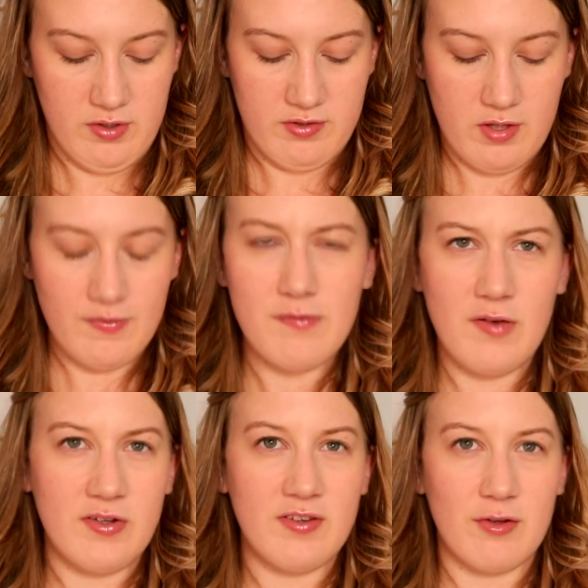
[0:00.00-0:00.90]
So if I
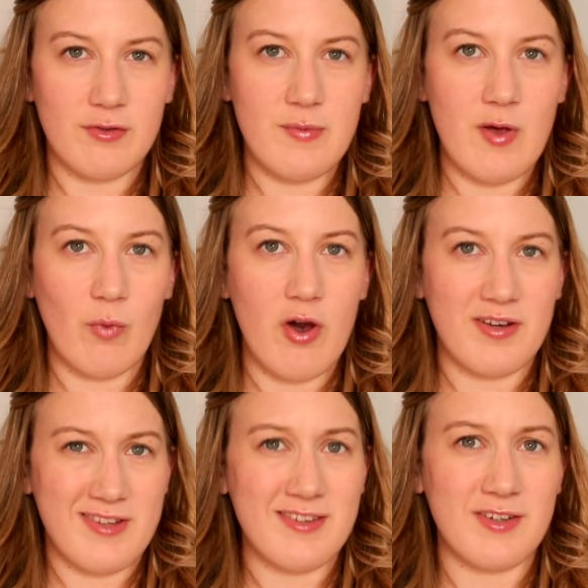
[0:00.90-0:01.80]
find a sun cream that
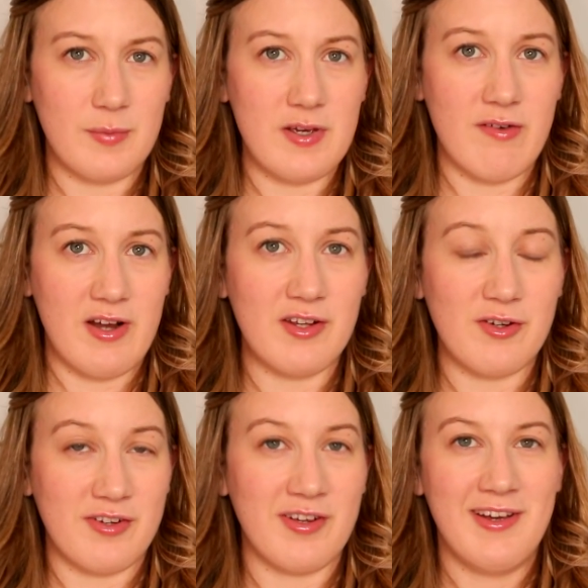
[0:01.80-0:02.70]
works, that's going to be a really
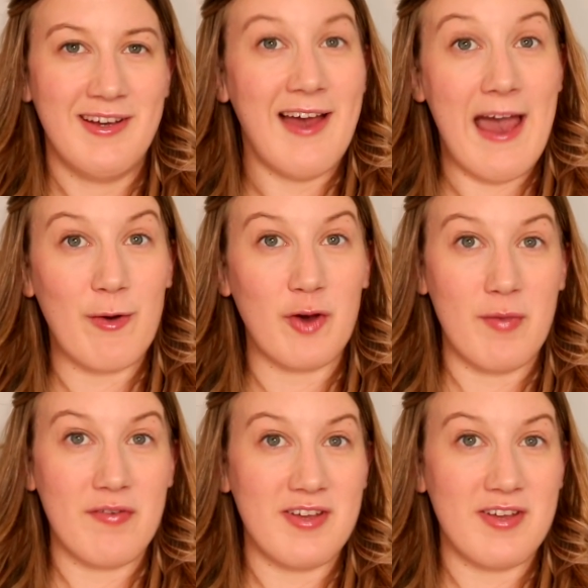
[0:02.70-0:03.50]
good outcome of